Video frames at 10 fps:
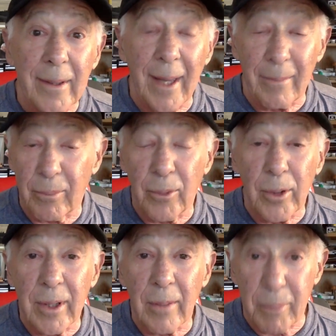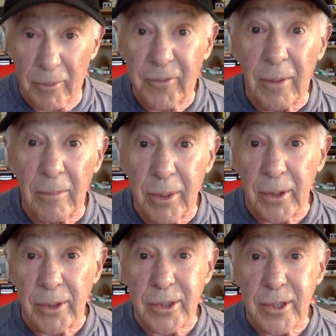And boy, the film
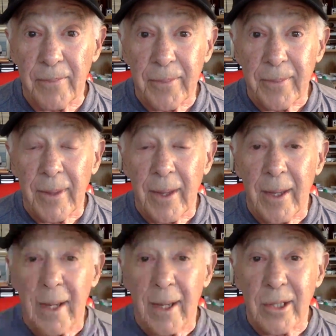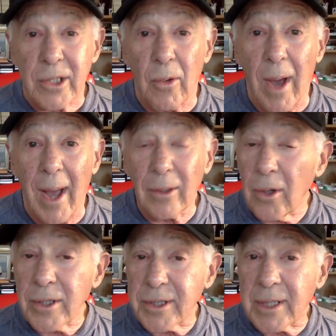burns. So I
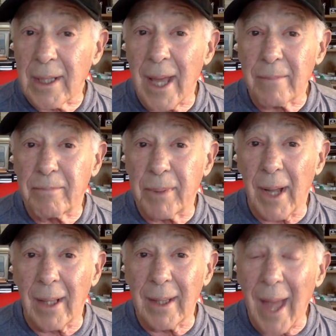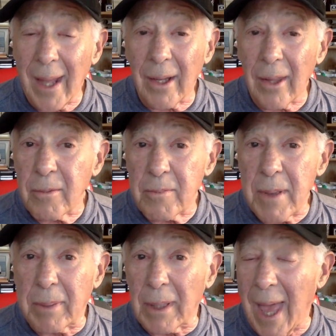lost a lot, but a lot other
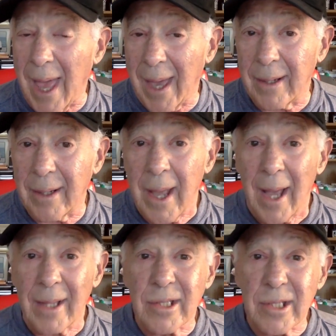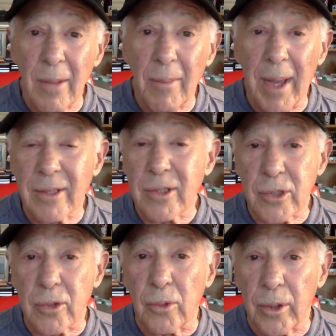people had, and some I had
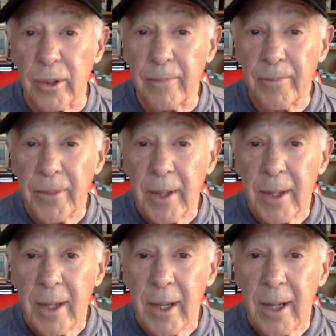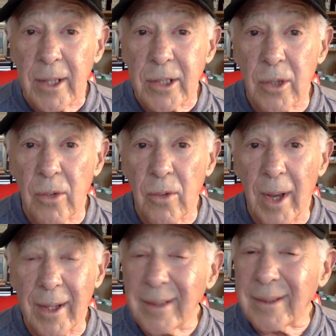stored. So
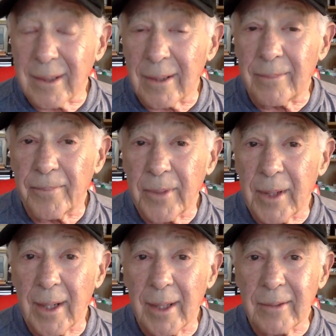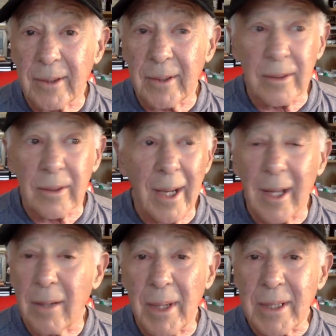I got done, and I said, I
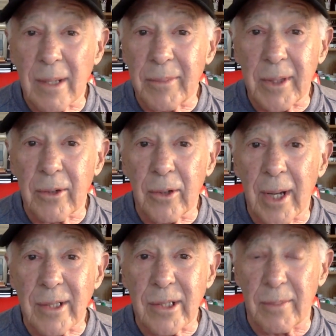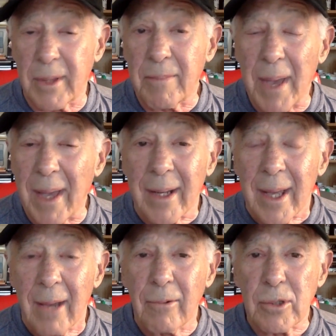got to make something good out of something bad.
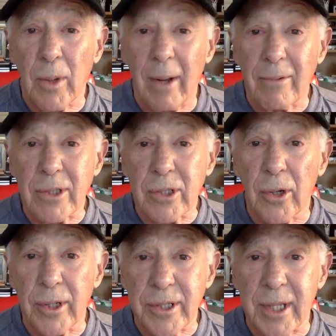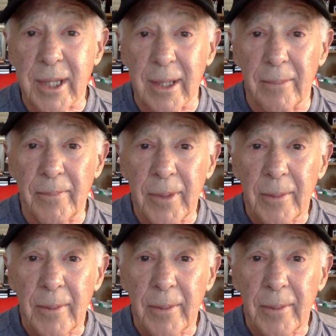It was what I was taught as a kid.